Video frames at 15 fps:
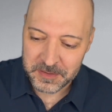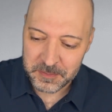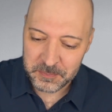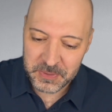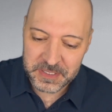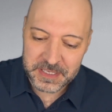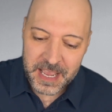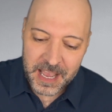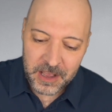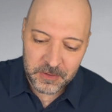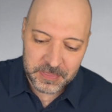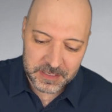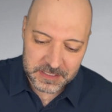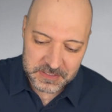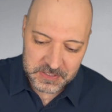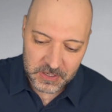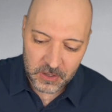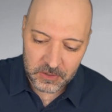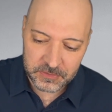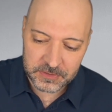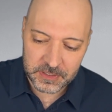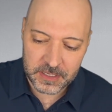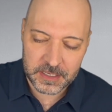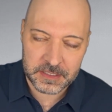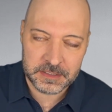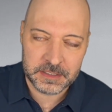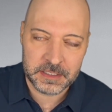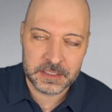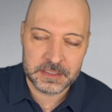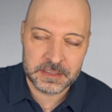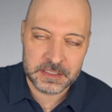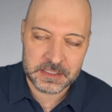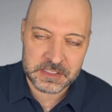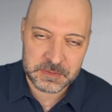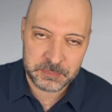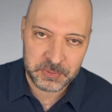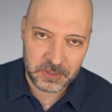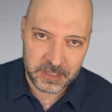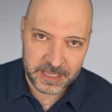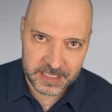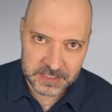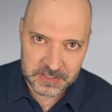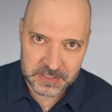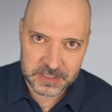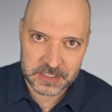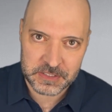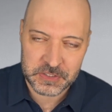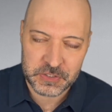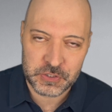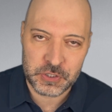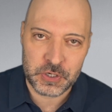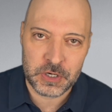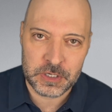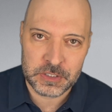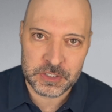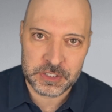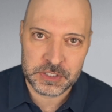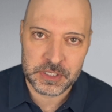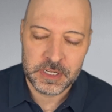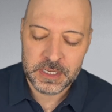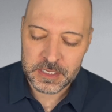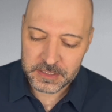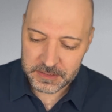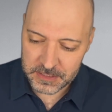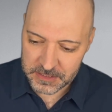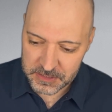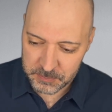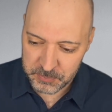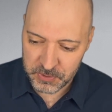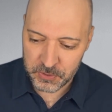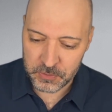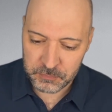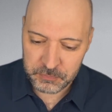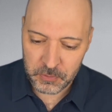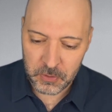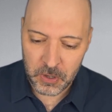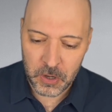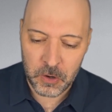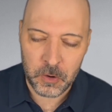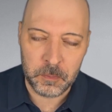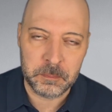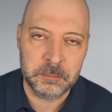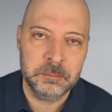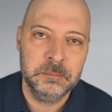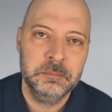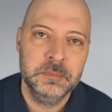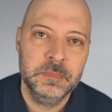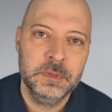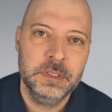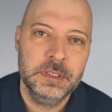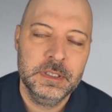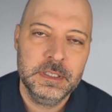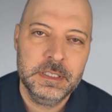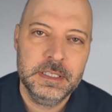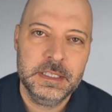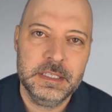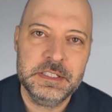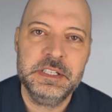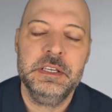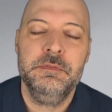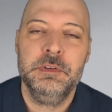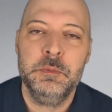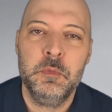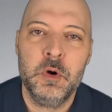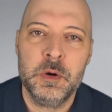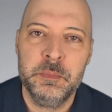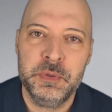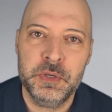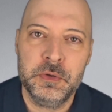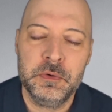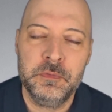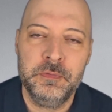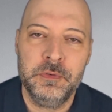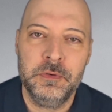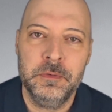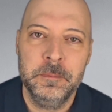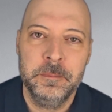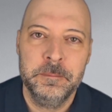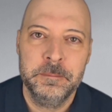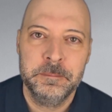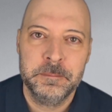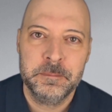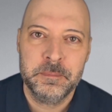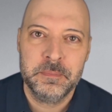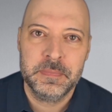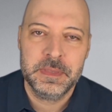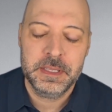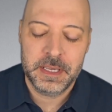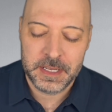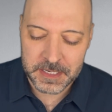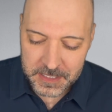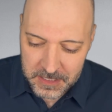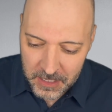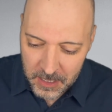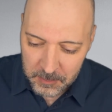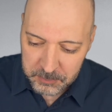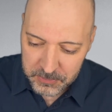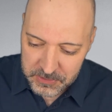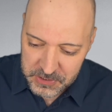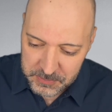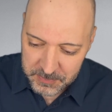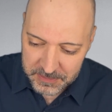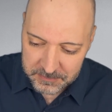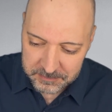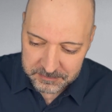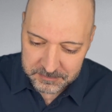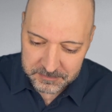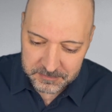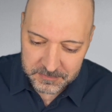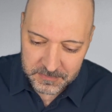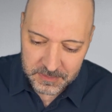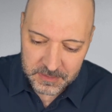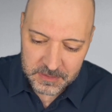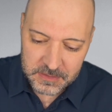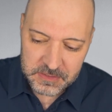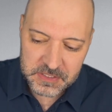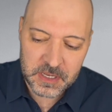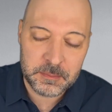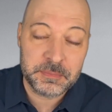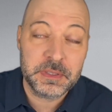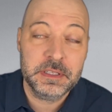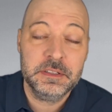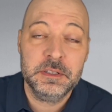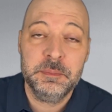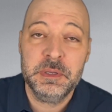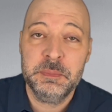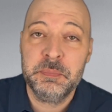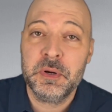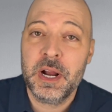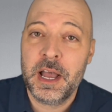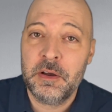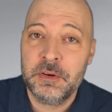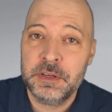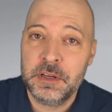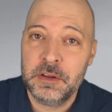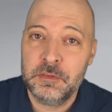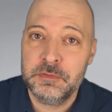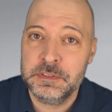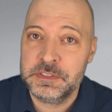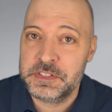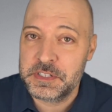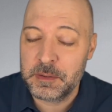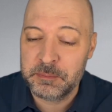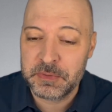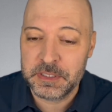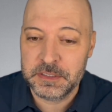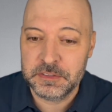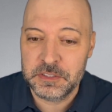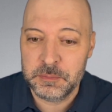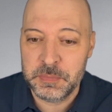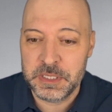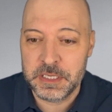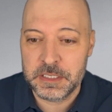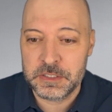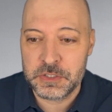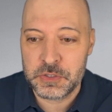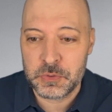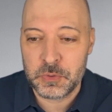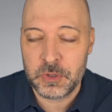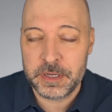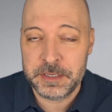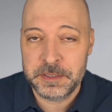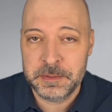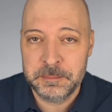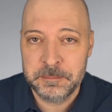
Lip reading: But now that it's all done, this place, this church, this beautiful home is even more beautiful. An accomplishment. Something to be proud of and something to be enjoyed.